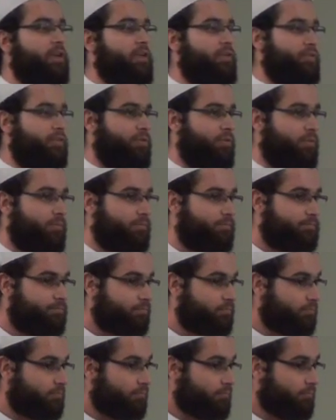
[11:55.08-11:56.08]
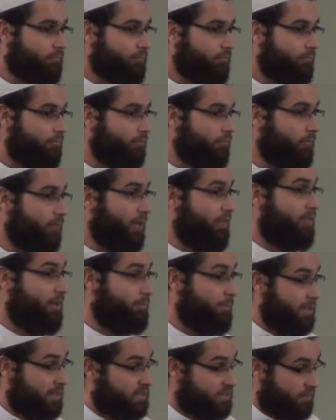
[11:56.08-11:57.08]
faith. In the
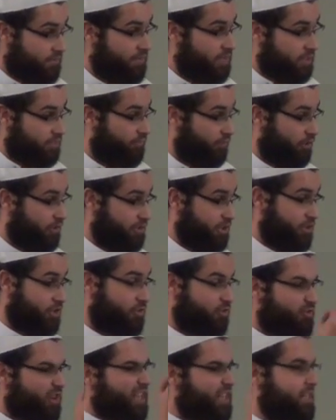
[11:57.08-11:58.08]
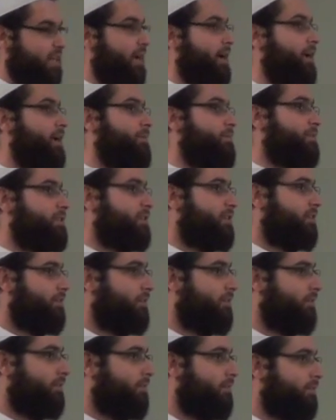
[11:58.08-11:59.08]
midst of these verses, three times,
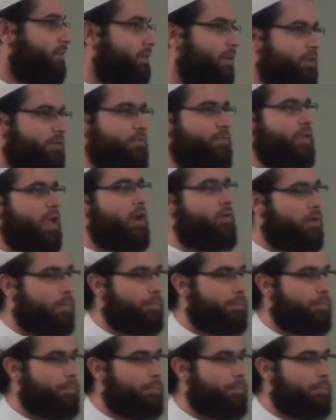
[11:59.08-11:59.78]
if they